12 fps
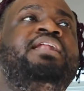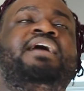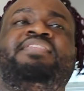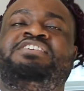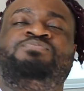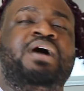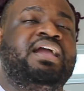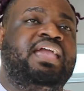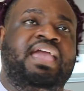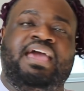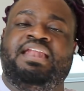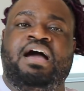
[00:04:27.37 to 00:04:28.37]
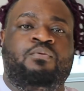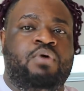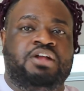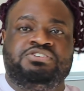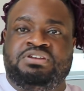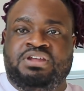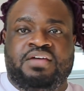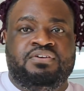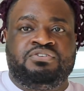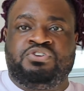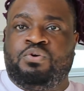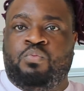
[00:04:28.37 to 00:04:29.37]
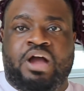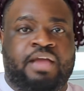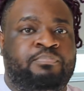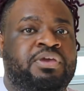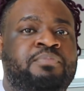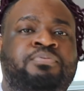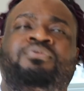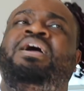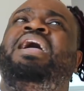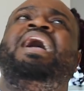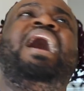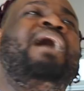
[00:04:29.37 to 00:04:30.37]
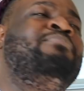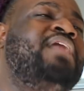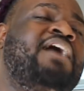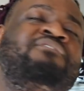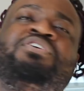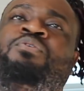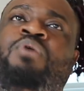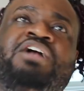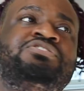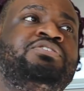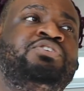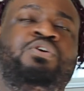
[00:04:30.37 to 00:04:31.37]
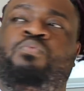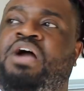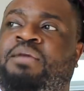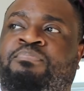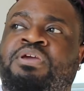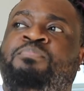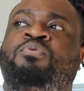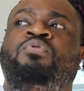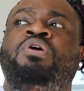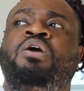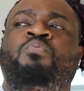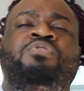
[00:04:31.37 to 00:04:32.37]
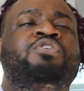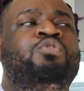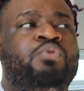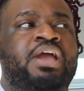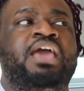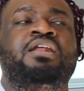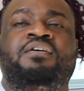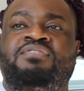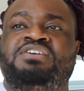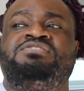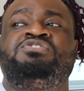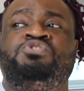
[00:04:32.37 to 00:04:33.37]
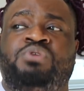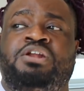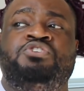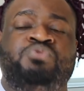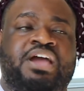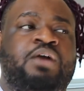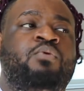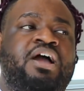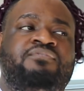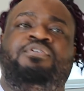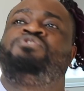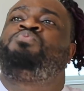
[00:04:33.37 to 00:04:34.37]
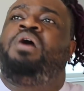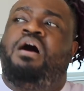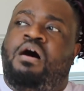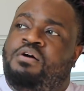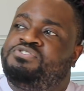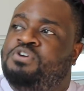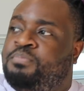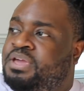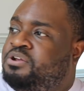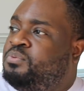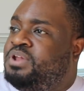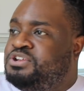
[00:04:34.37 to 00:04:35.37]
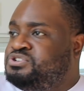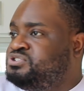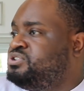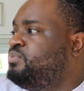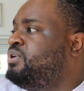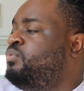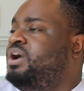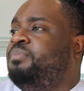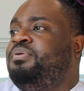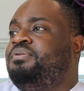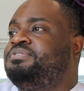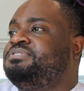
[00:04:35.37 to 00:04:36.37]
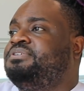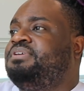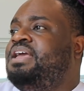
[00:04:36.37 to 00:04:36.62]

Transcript: Like, that's why I cannot watch another Dear White People. I'm not gonna watch a Dear White People when the creator of this is trying to drag white folks while also being in a relationship with a white person.